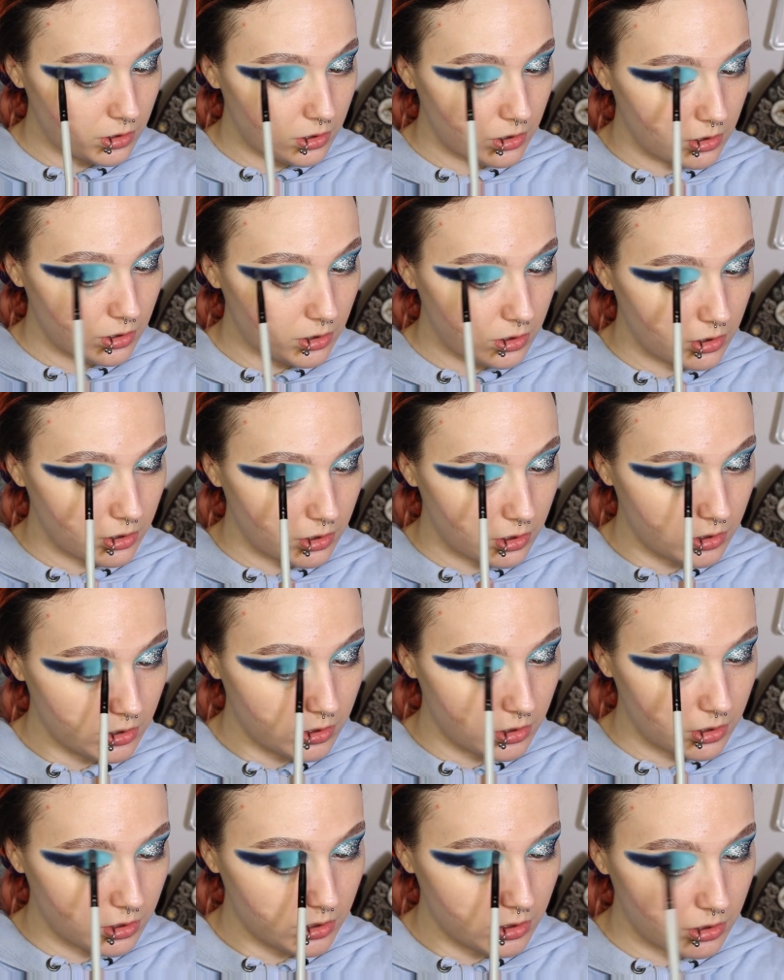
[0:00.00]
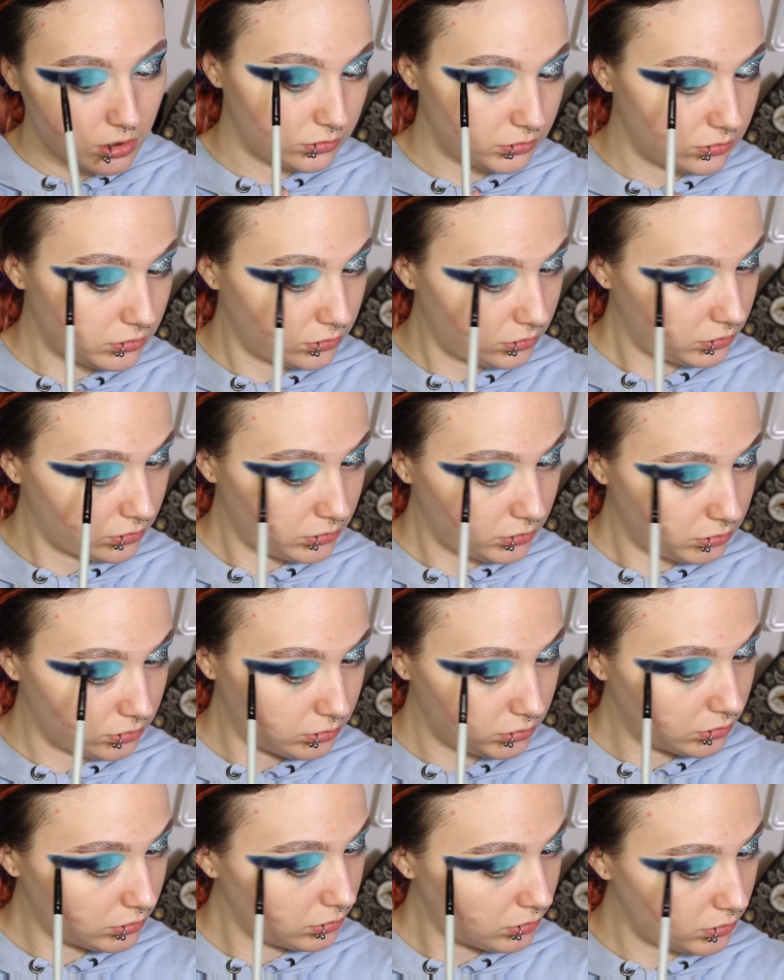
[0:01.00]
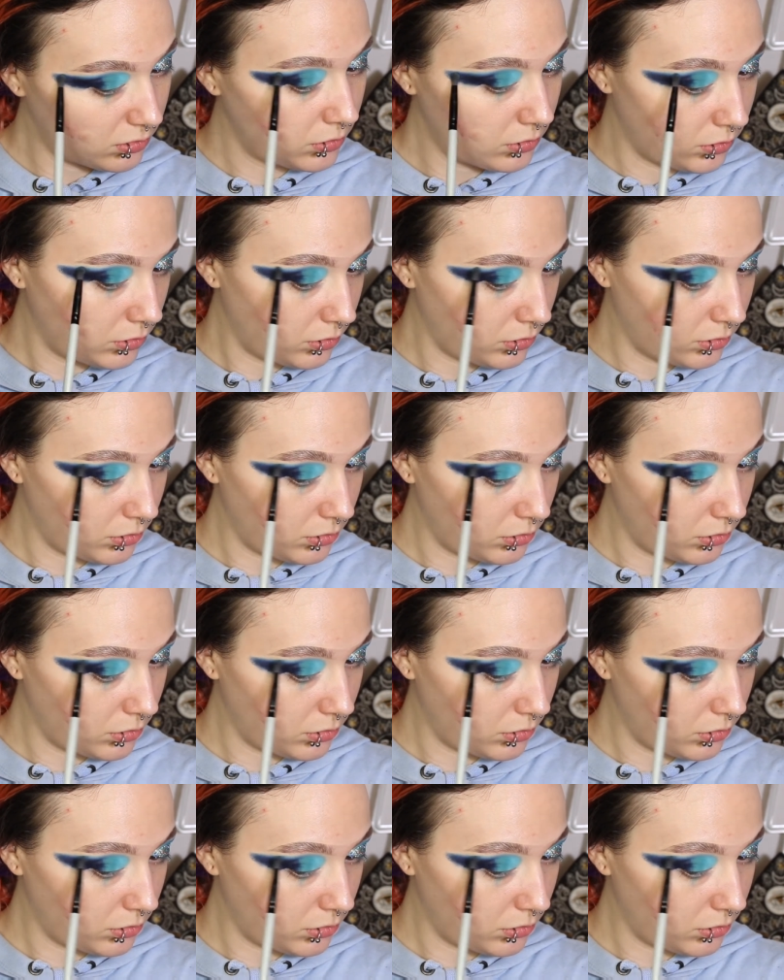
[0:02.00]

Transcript: Nothing is said.